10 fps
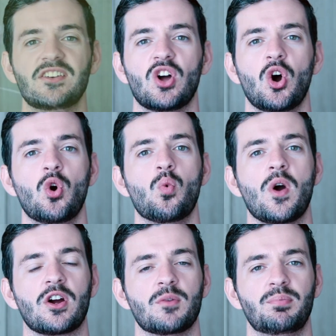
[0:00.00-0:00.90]
They know
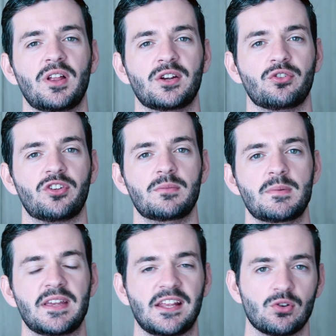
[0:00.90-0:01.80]
where a player is going to be
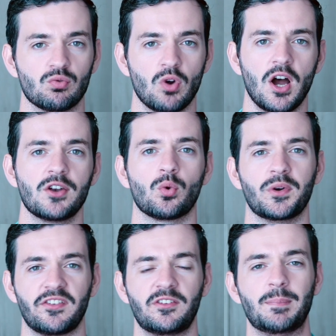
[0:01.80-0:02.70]
making a run or
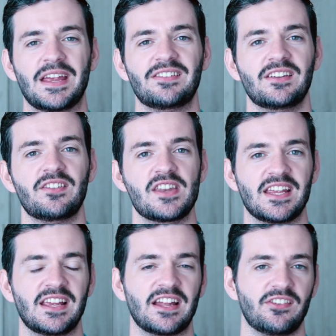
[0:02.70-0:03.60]
where the space is, and they
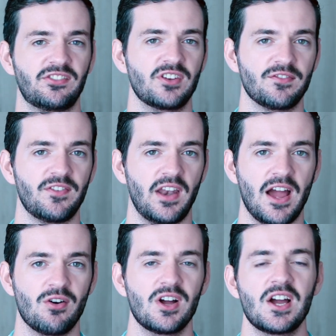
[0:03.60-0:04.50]
can kind of snuff it
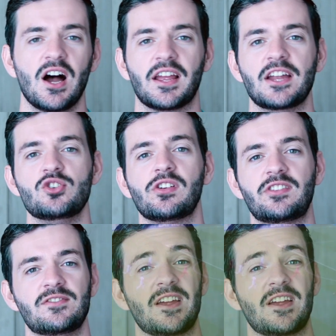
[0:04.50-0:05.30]
out. Again, you can see